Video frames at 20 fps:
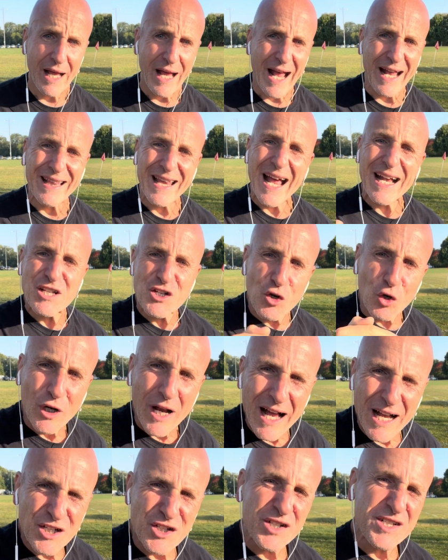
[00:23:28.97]
And that's your
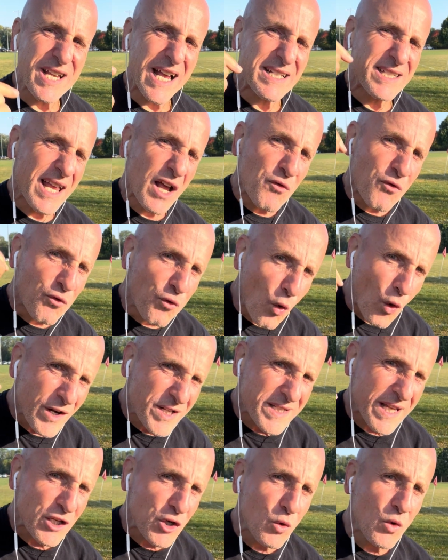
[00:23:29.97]
conscience. That's that
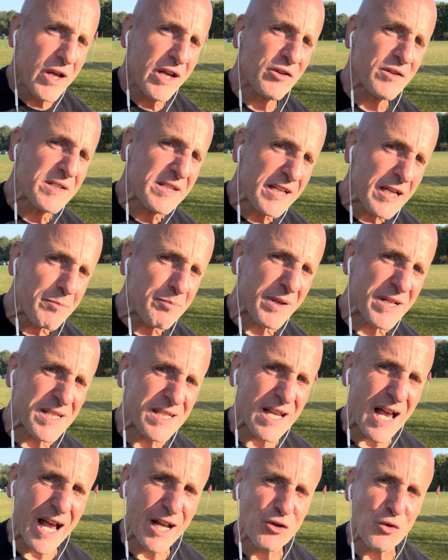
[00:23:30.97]
voice that you hear deep
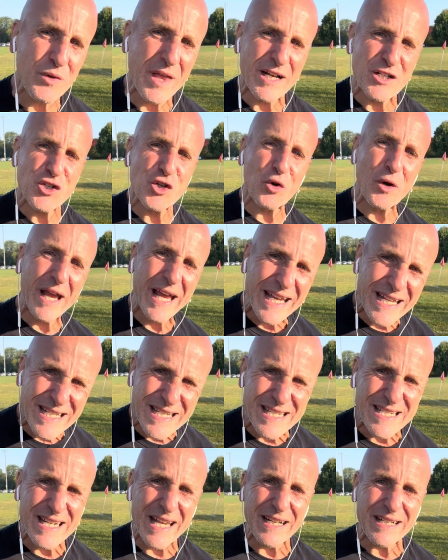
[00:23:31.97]
inside you. That's your
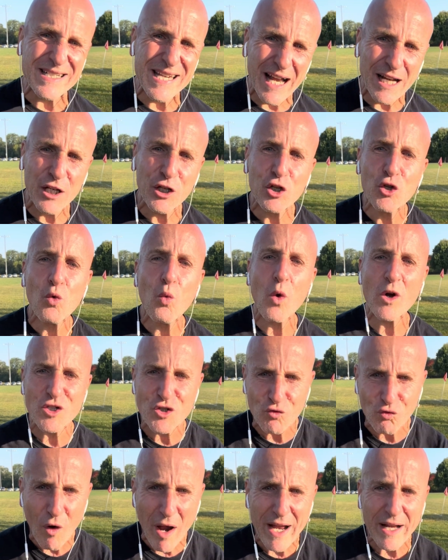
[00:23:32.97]
instinct telling you
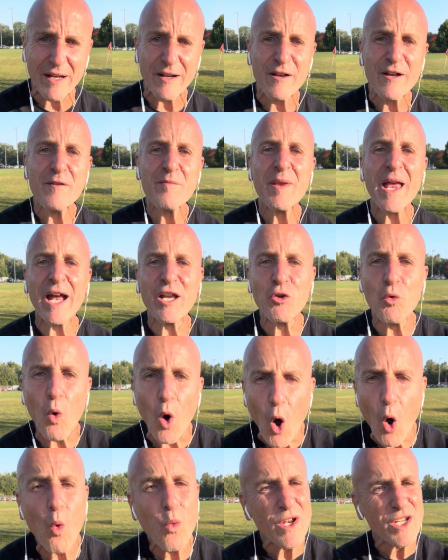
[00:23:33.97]
what's right. And you
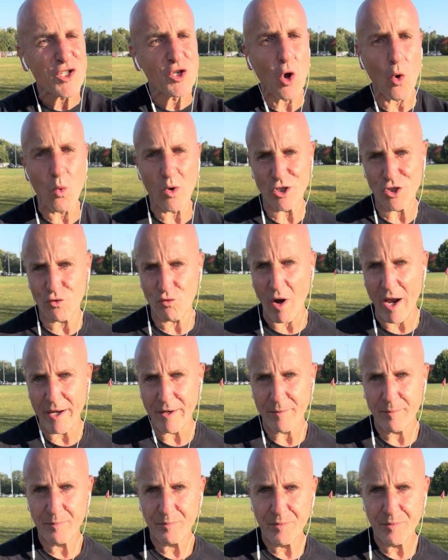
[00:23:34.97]
always know what's right.